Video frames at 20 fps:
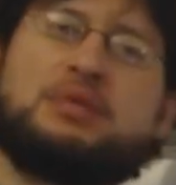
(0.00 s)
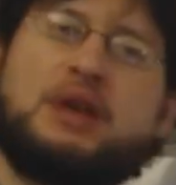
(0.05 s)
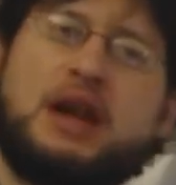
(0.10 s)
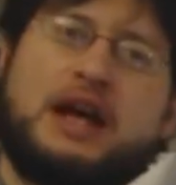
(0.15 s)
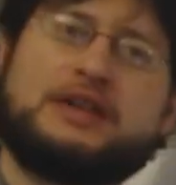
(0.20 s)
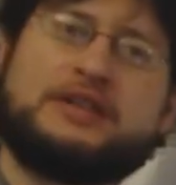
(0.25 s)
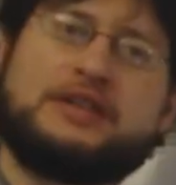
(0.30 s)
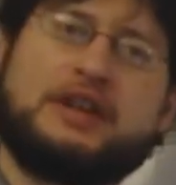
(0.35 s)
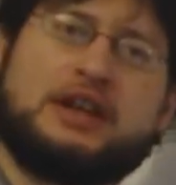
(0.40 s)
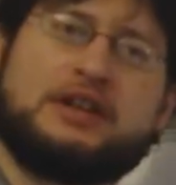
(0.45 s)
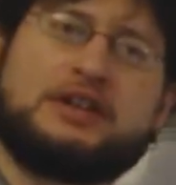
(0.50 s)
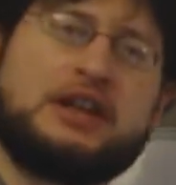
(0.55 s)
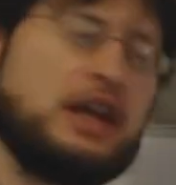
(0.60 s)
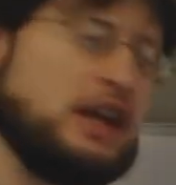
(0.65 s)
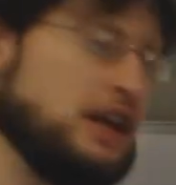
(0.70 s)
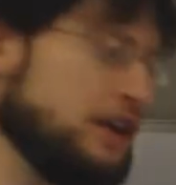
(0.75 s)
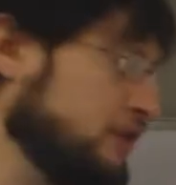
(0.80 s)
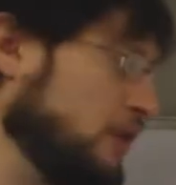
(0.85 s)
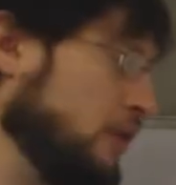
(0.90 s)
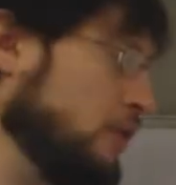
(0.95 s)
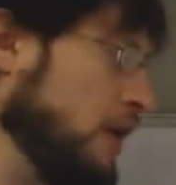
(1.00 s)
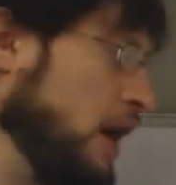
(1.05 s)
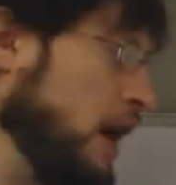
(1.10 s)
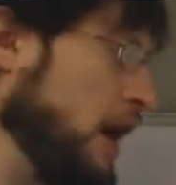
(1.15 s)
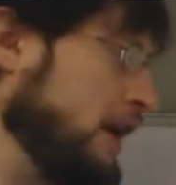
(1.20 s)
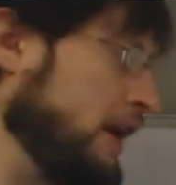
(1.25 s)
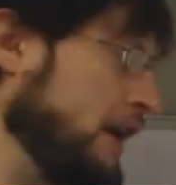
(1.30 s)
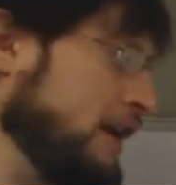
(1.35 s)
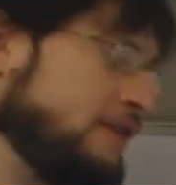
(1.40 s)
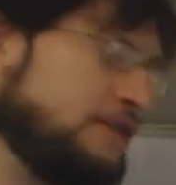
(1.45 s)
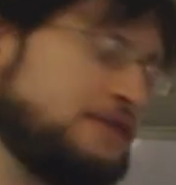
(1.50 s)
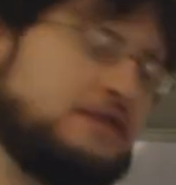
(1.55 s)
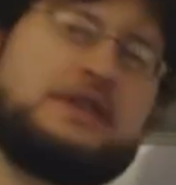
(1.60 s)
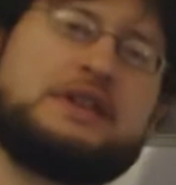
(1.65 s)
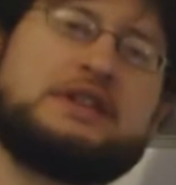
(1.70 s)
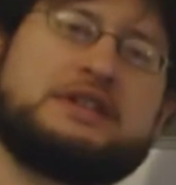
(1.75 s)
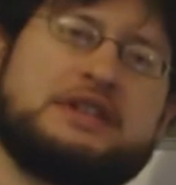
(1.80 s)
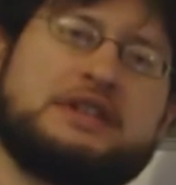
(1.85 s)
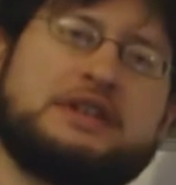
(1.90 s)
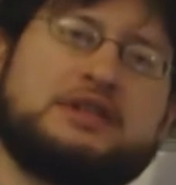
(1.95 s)
process. So not every
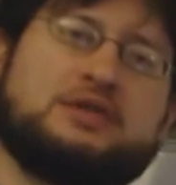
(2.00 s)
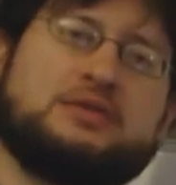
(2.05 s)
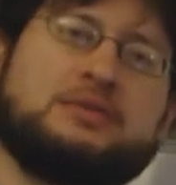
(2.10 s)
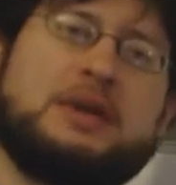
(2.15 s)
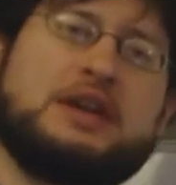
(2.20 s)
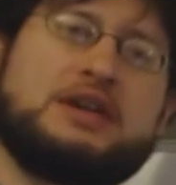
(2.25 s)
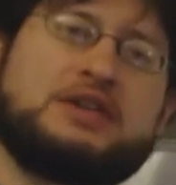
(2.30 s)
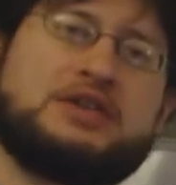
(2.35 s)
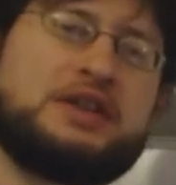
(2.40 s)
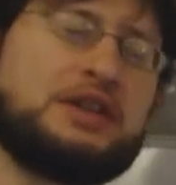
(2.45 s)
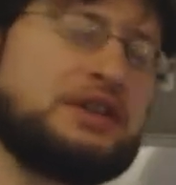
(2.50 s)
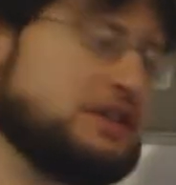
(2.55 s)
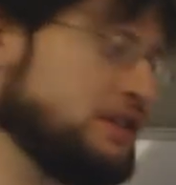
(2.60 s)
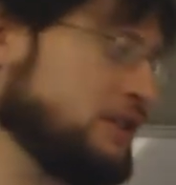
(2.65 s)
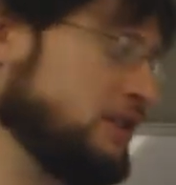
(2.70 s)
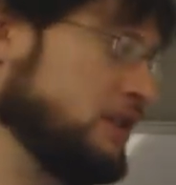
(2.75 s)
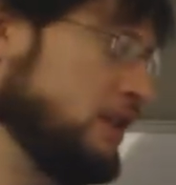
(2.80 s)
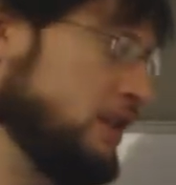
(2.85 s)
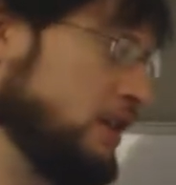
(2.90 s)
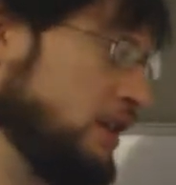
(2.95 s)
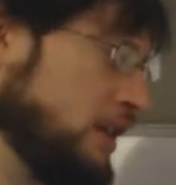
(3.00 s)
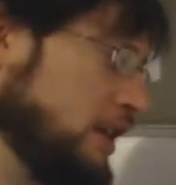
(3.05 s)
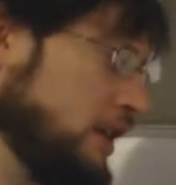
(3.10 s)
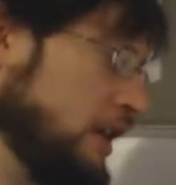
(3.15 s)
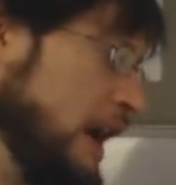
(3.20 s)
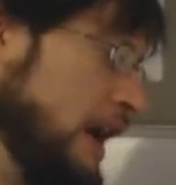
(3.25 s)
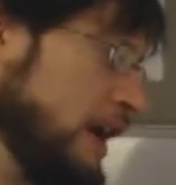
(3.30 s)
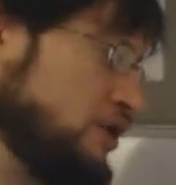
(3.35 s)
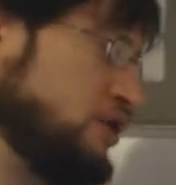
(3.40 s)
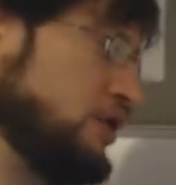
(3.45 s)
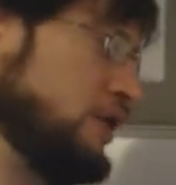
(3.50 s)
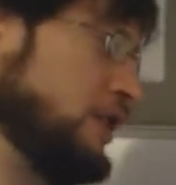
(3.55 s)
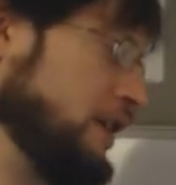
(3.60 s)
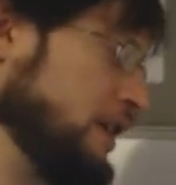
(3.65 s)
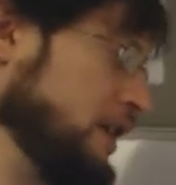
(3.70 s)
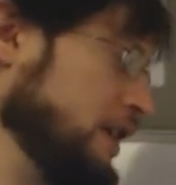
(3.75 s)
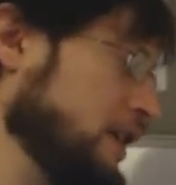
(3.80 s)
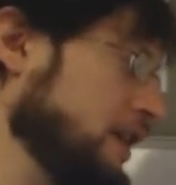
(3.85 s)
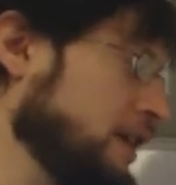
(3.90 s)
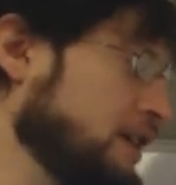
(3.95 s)
single matrix
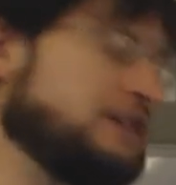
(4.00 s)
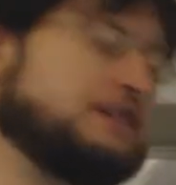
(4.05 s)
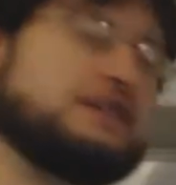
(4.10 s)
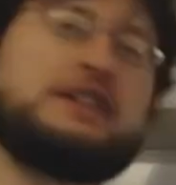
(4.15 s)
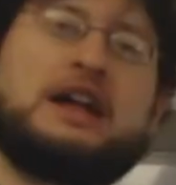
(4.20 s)
actually is